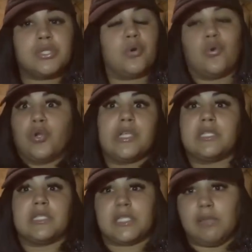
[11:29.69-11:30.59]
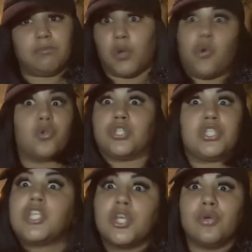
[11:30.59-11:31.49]
So Chris is
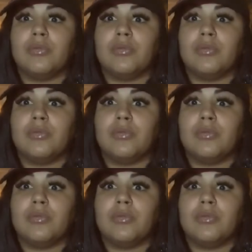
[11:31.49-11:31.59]
gorgeous too.